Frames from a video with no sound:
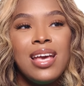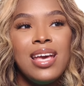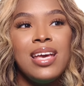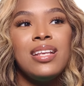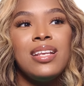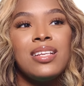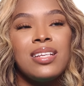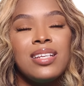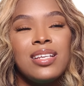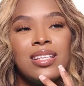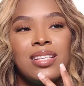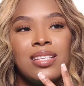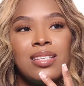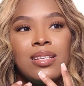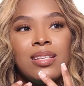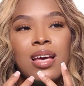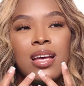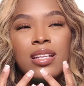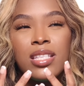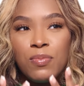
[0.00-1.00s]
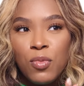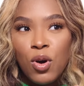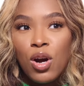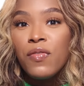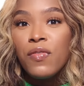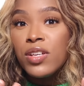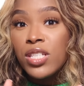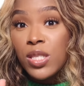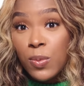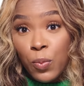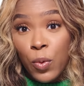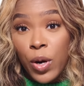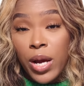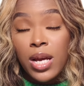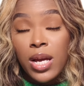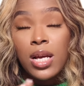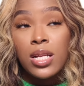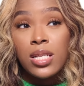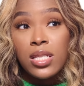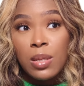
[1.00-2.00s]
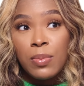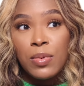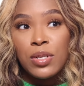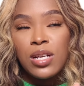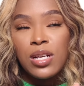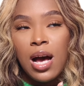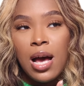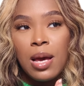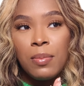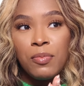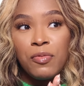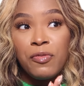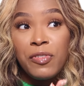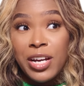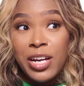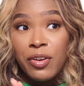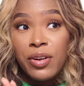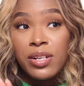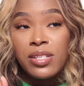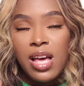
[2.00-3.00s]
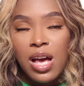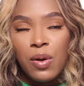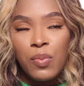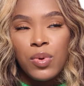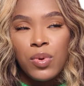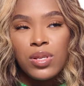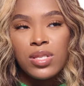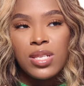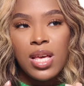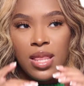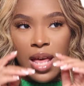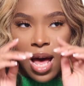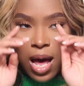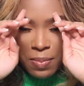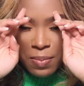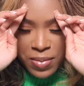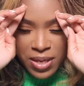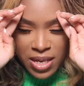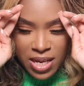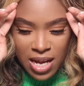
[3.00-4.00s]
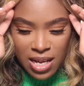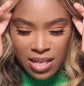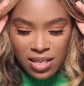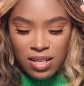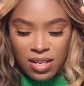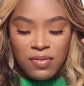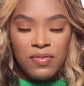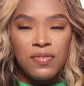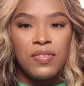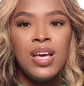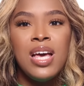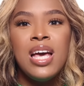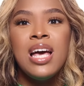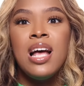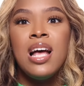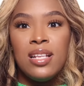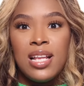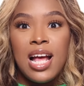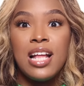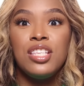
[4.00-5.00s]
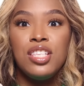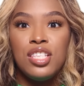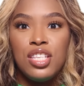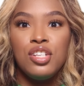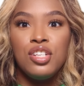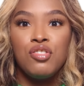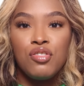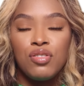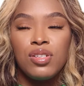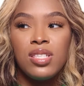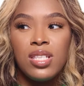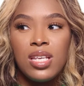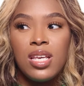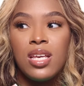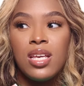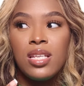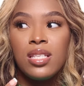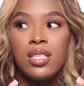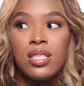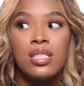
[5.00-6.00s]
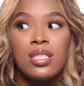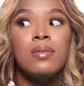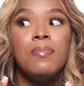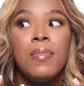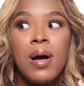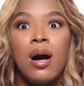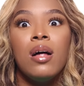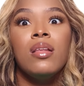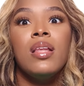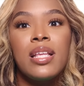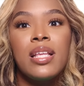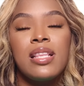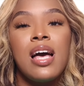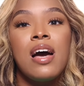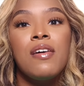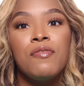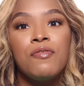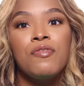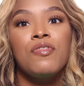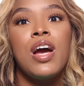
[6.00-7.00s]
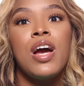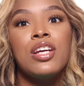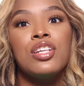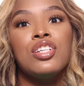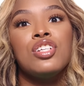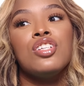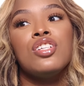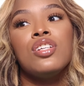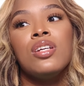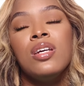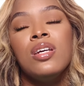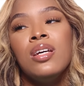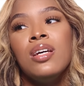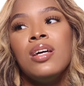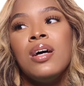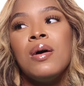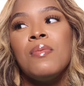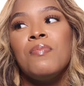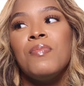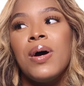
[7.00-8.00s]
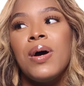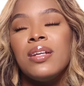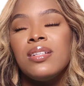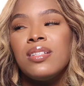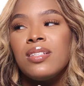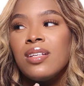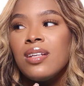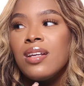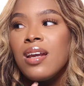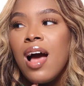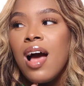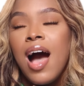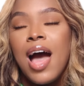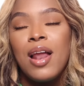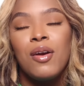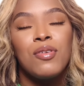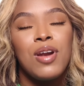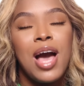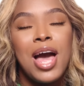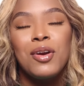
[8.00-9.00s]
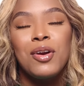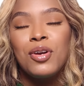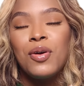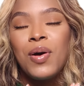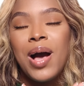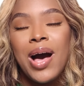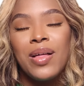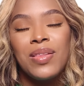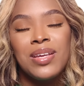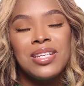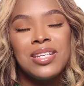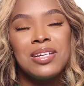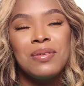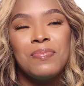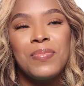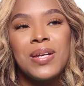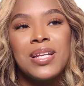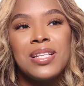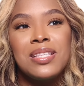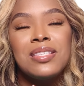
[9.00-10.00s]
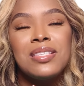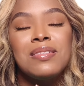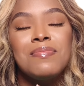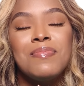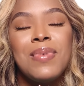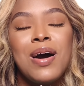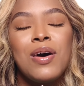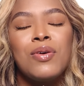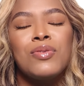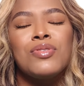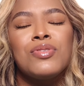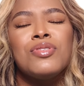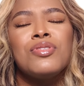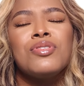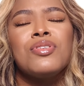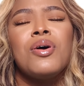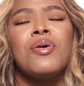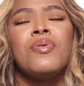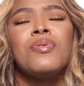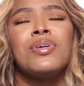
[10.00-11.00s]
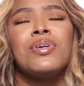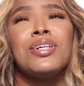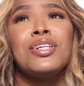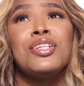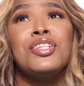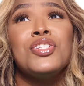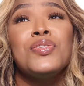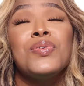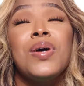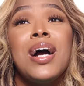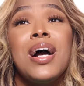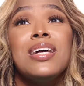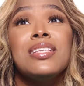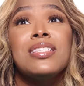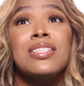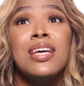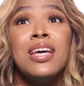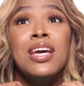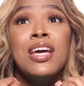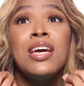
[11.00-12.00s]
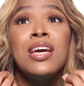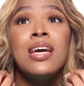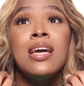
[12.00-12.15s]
It it's more of a spring and summertime fragrance. I will say that because of that citrusy smell, like that fresh, but I don't I don't know how they did it, but it smells so good, you guys.